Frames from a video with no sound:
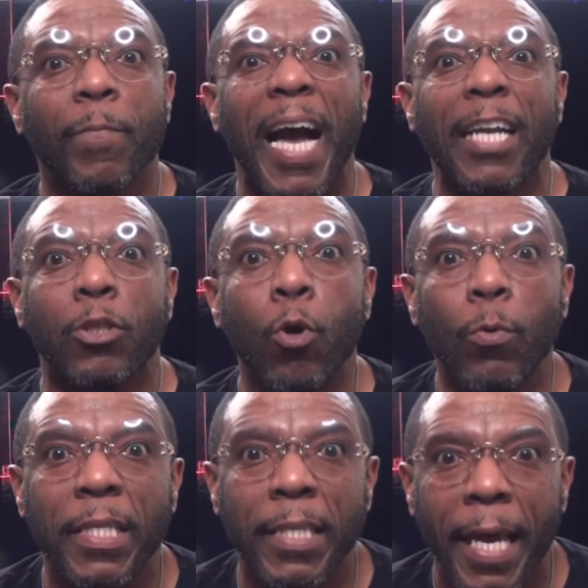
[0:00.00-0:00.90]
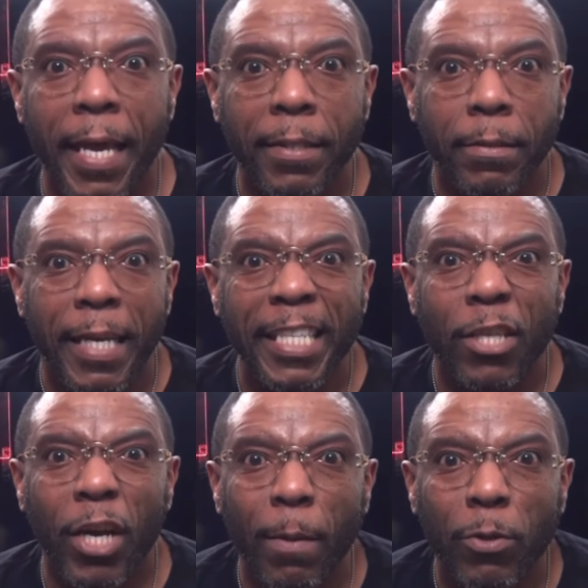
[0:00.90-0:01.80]
I duped his ass. He
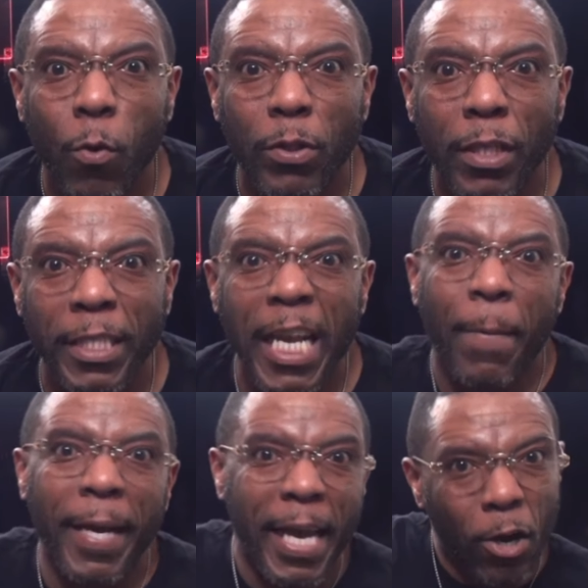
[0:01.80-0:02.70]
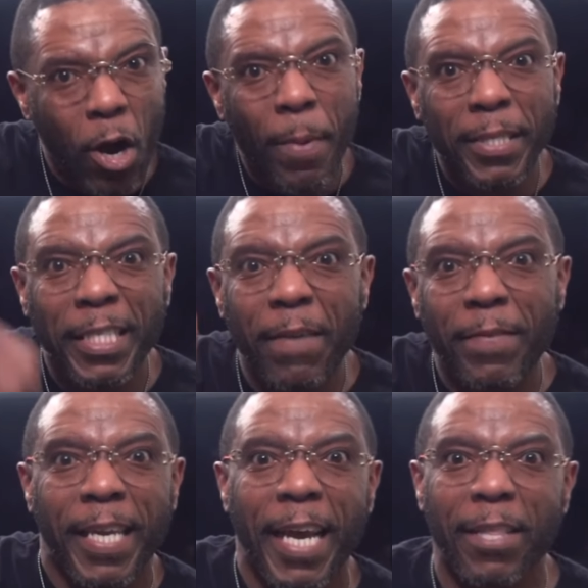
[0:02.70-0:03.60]
thought I was going to the shop. I got all my stuff
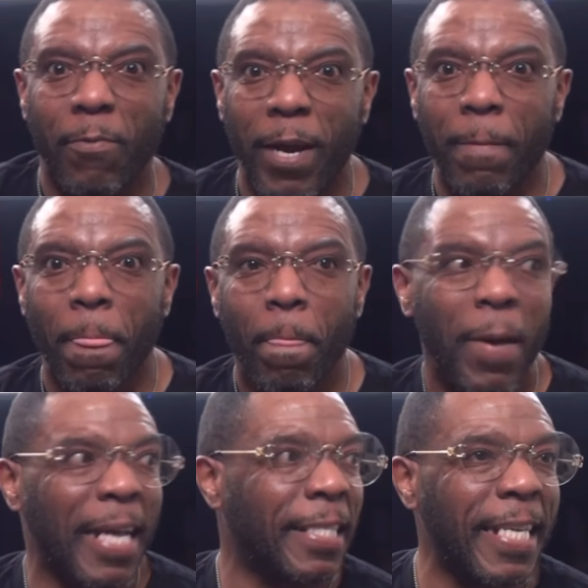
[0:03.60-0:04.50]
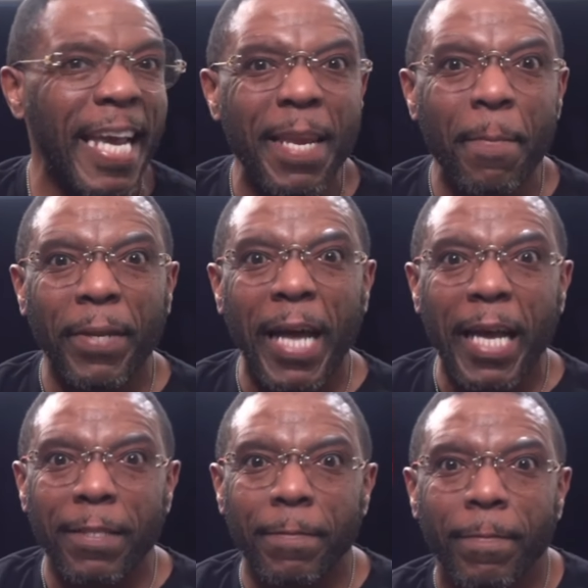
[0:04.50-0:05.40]
together, right? I seen him
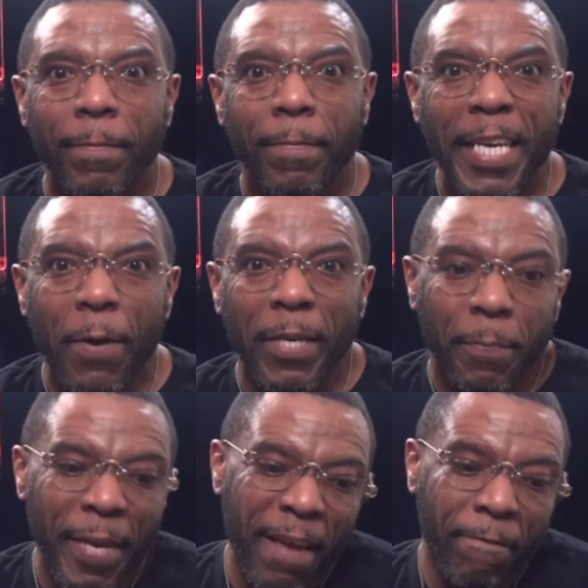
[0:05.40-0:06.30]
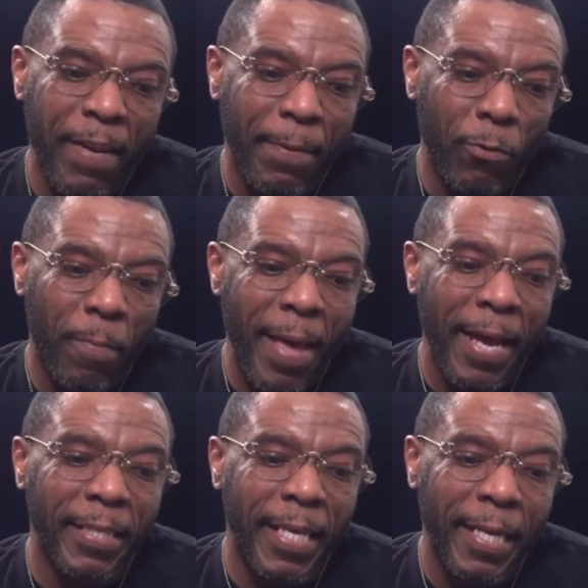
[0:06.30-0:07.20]
plotting. He on his bed flipping through a
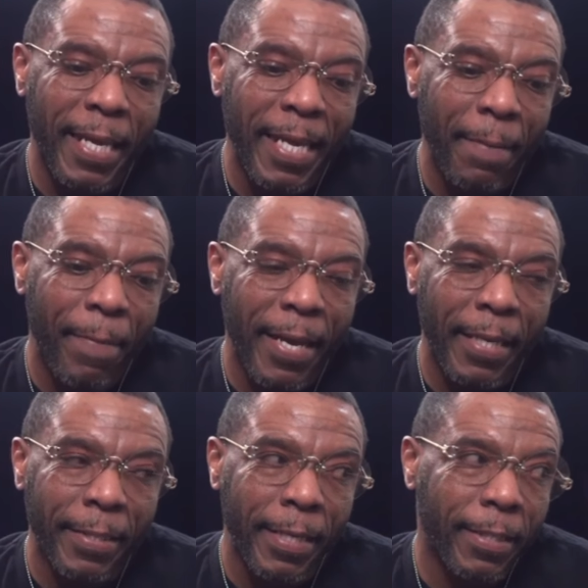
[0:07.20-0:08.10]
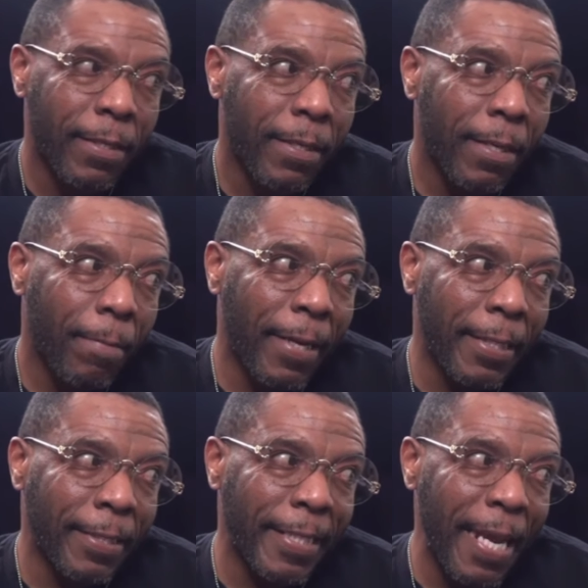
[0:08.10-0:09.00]
magazine like he ain't paying attention. But I
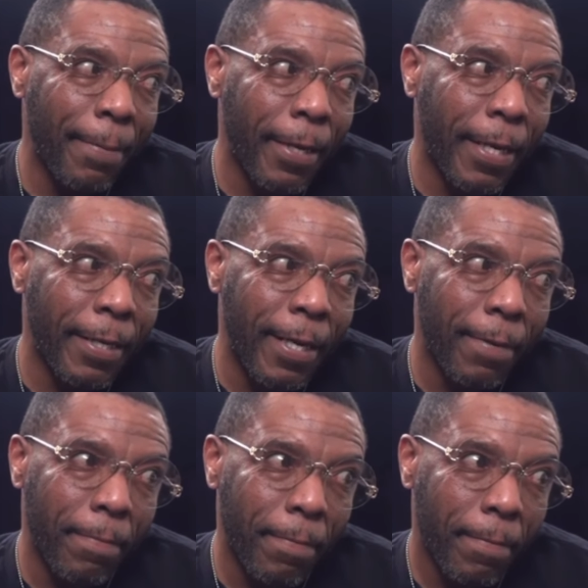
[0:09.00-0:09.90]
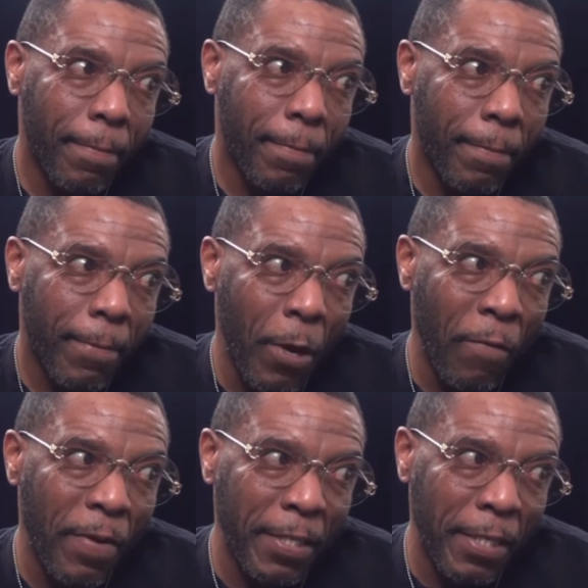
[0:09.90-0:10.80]
seen him looking up
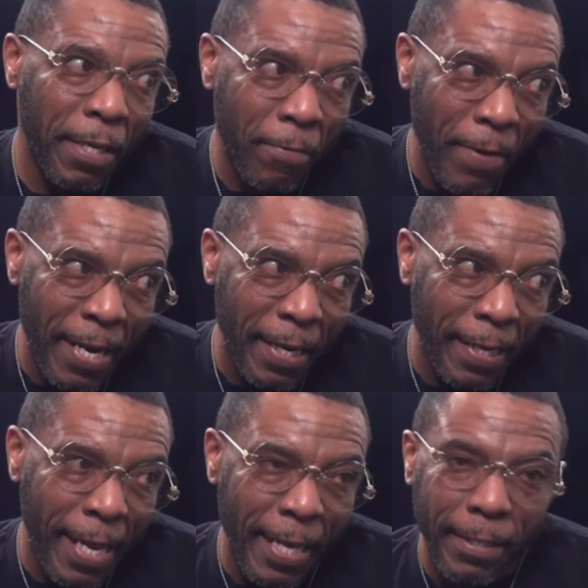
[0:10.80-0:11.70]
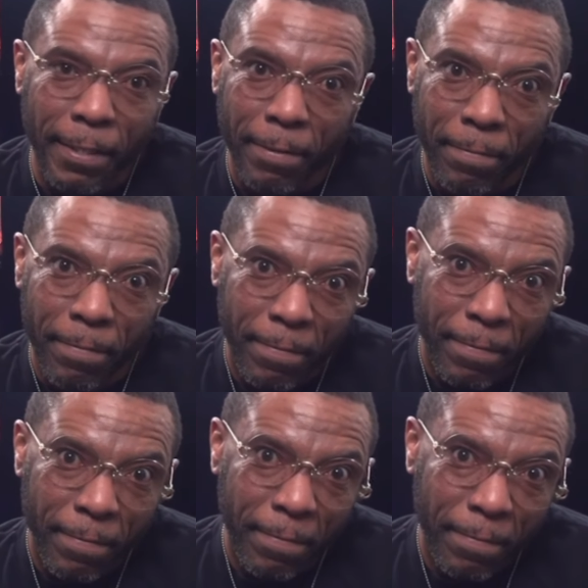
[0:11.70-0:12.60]
over his little reading glasses.
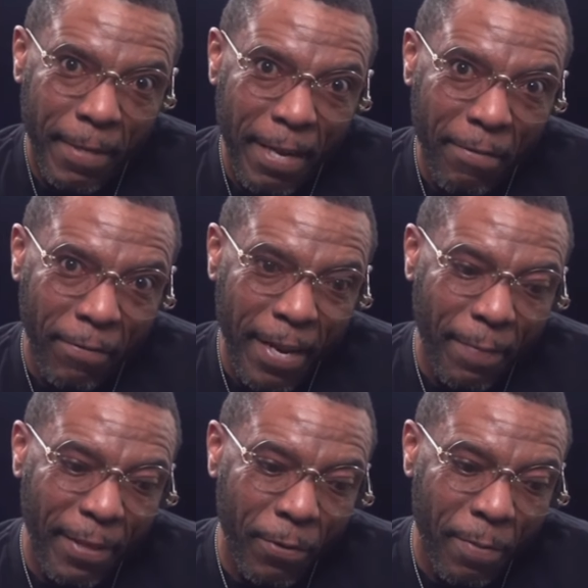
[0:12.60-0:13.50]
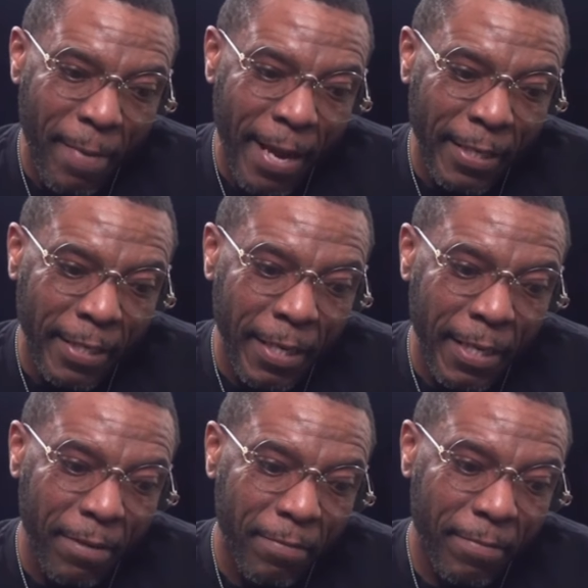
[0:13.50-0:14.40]
He flipping through the magazine.